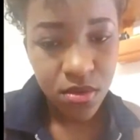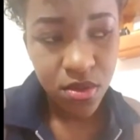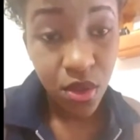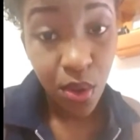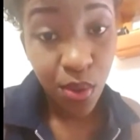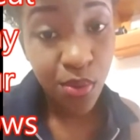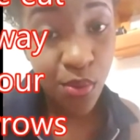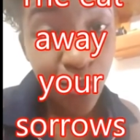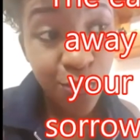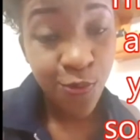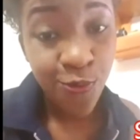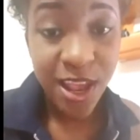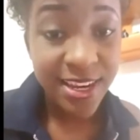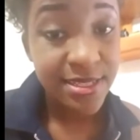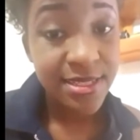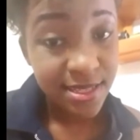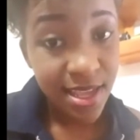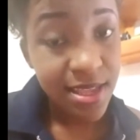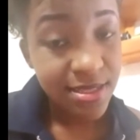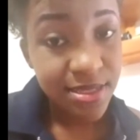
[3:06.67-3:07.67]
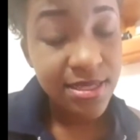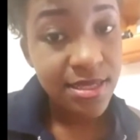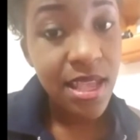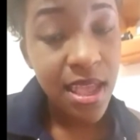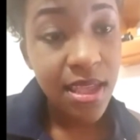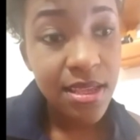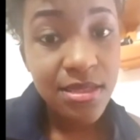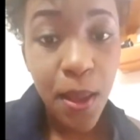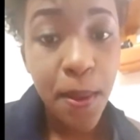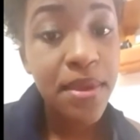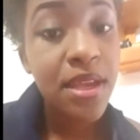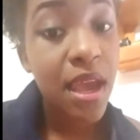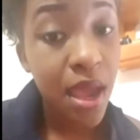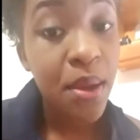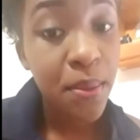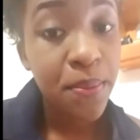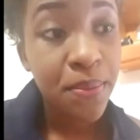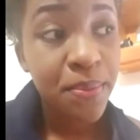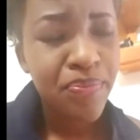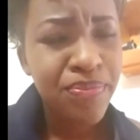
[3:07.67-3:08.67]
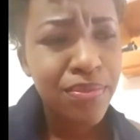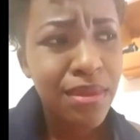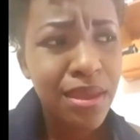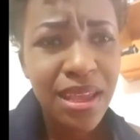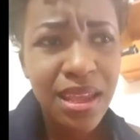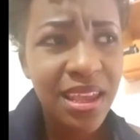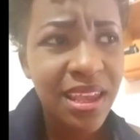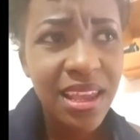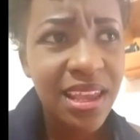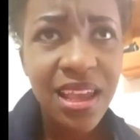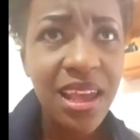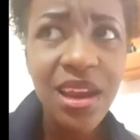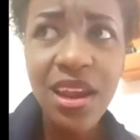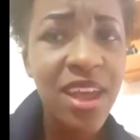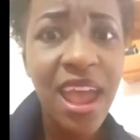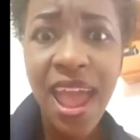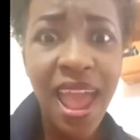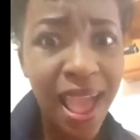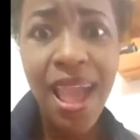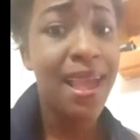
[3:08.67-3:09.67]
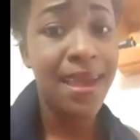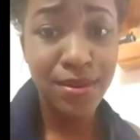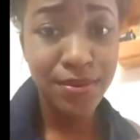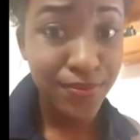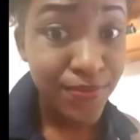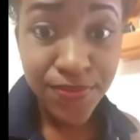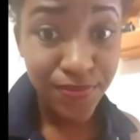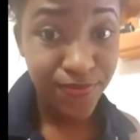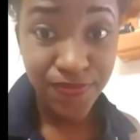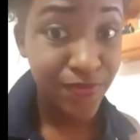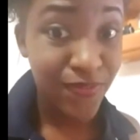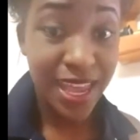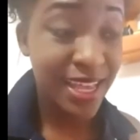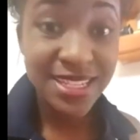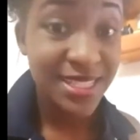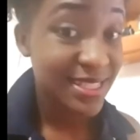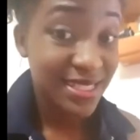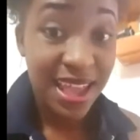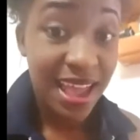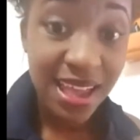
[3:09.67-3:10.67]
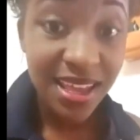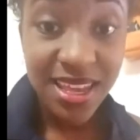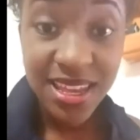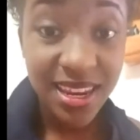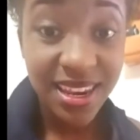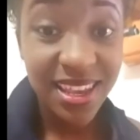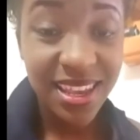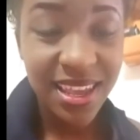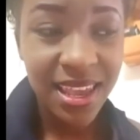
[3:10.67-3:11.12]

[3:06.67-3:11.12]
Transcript: So, Valentine's Day is coming up. I don't even have a Valentine.